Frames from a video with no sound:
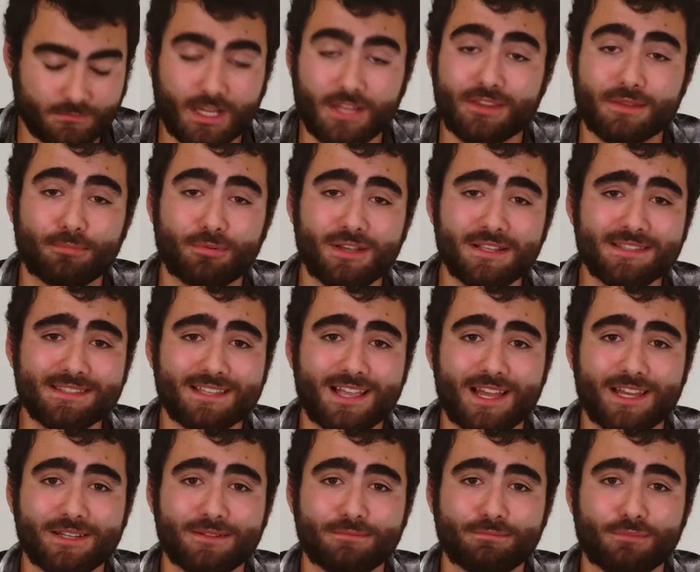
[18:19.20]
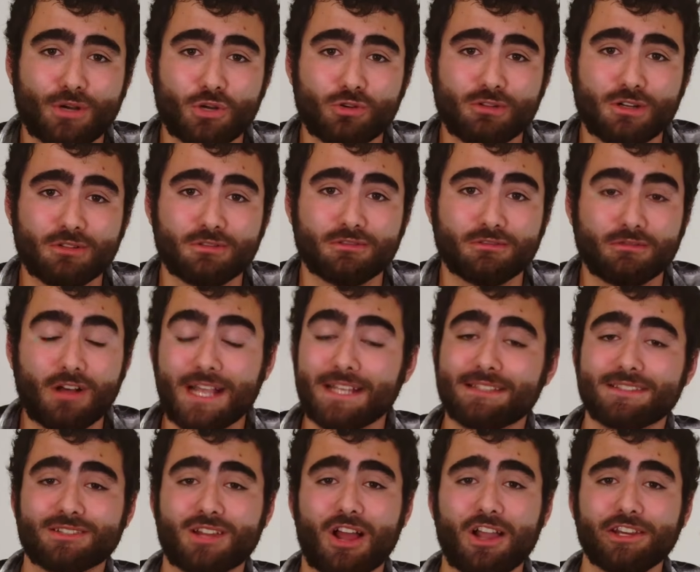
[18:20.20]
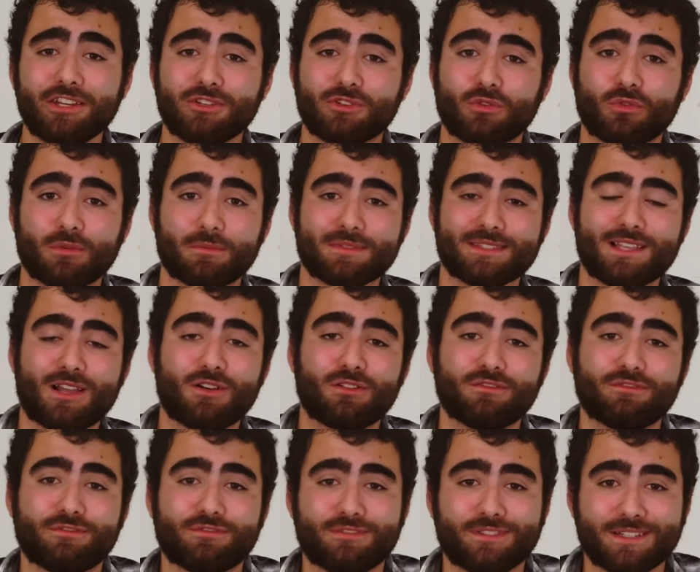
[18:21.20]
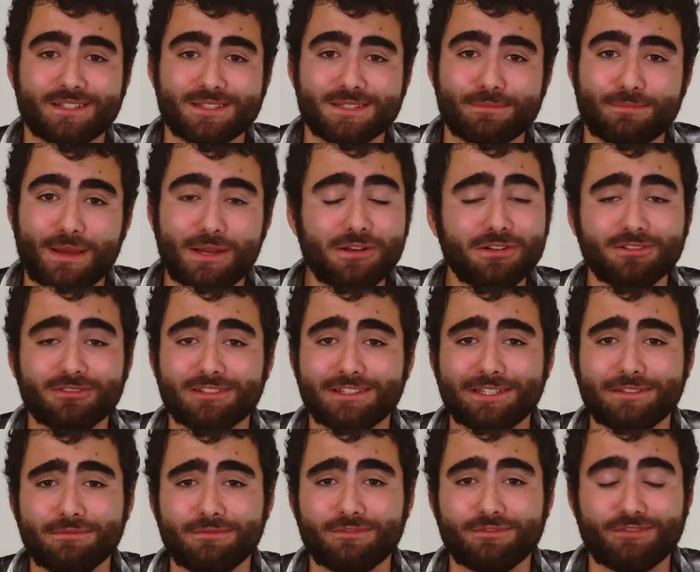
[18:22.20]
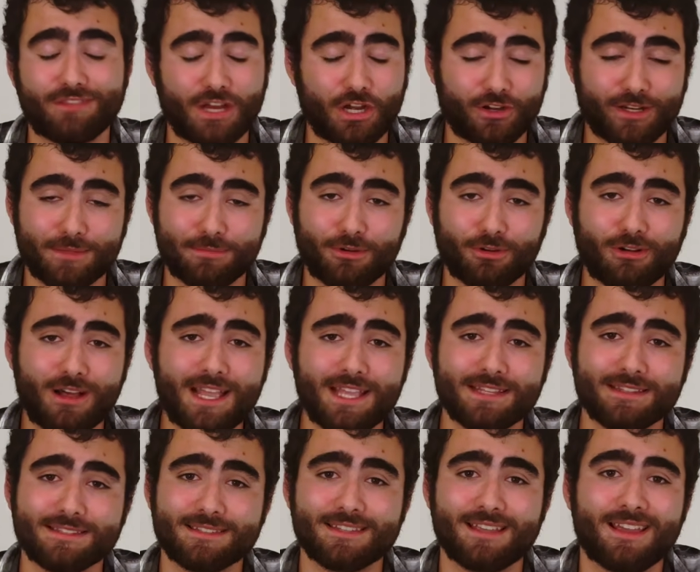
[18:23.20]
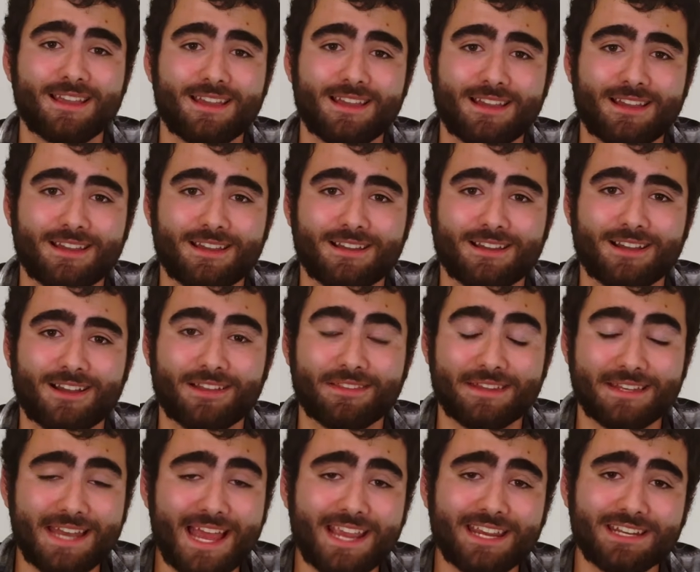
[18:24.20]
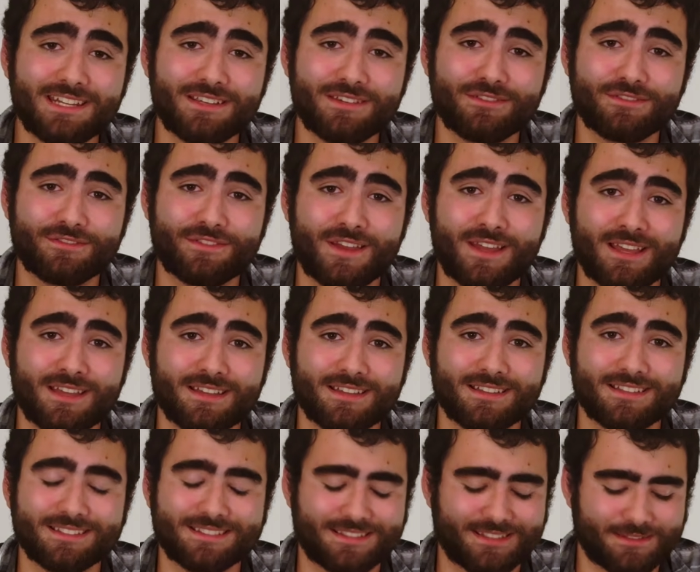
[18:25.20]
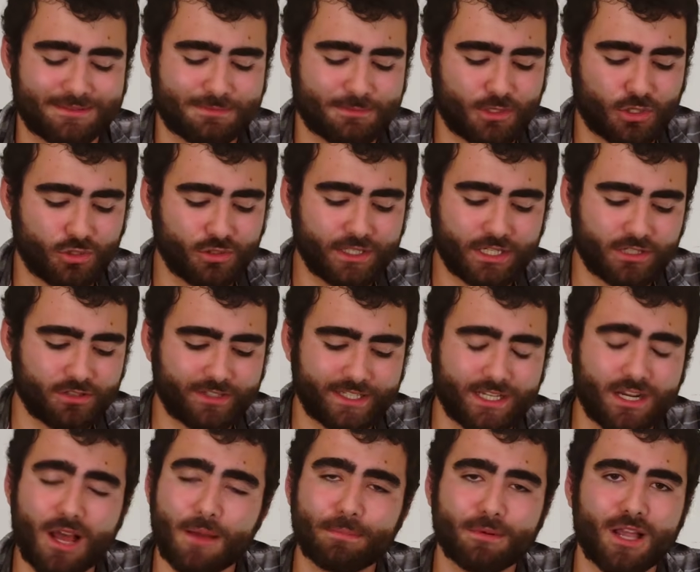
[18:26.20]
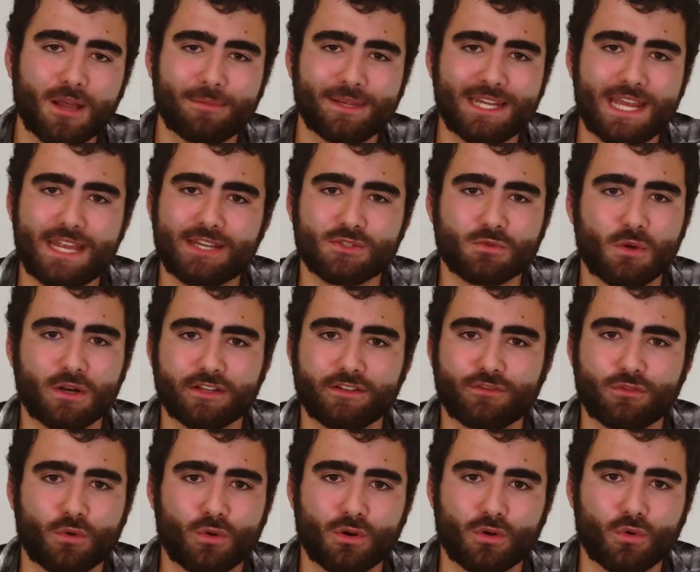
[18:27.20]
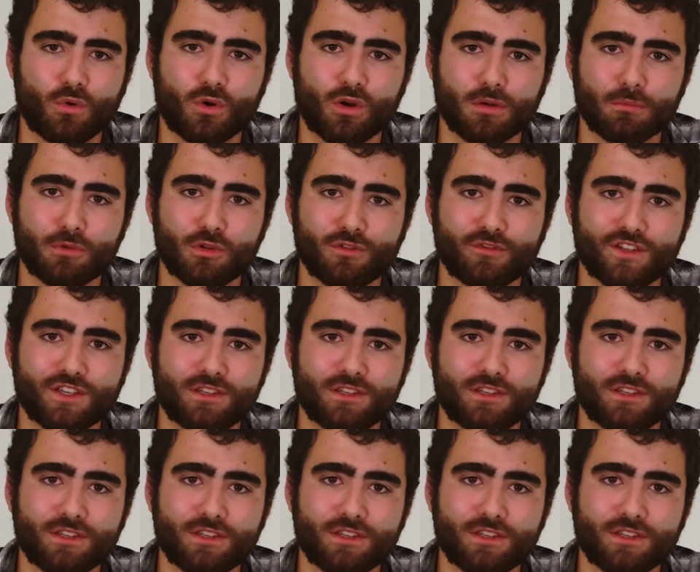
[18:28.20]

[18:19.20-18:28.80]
On the plus side, Polo likes talking to himself, and is apparently very polite. On the negative, this is clearly an upcoming A24 horror movie.